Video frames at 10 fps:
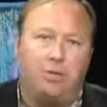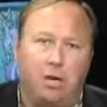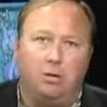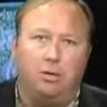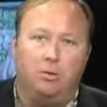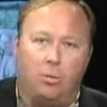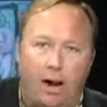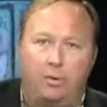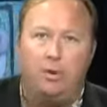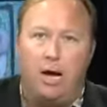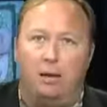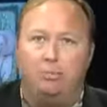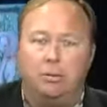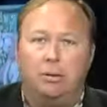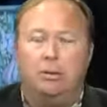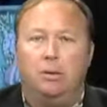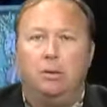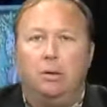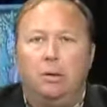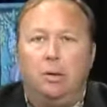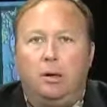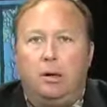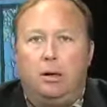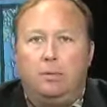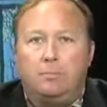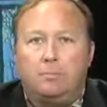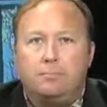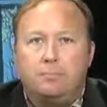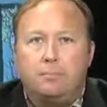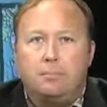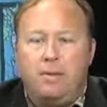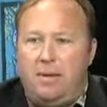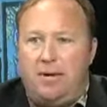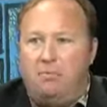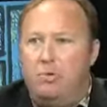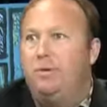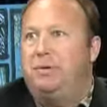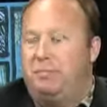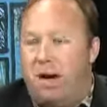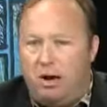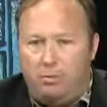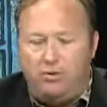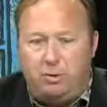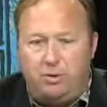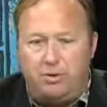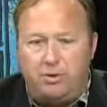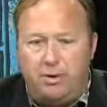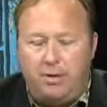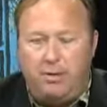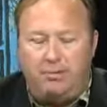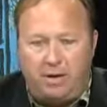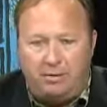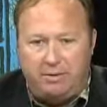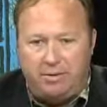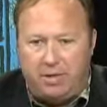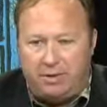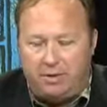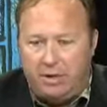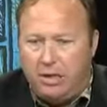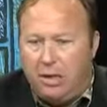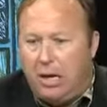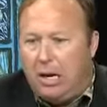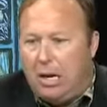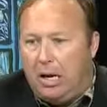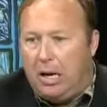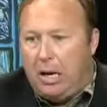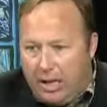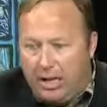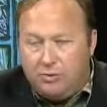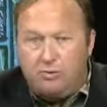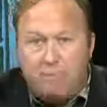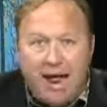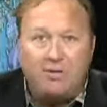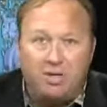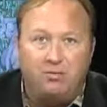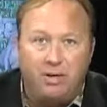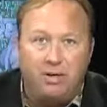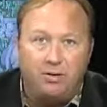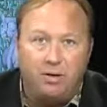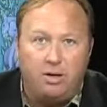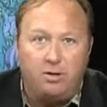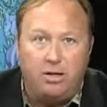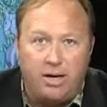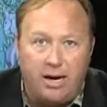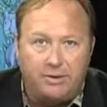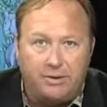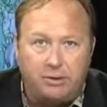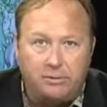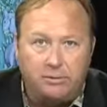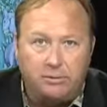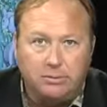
shown that Roundup, I mean, they've got movies about it with George Clooney, for heaven's sakes, is massively increasing cancer.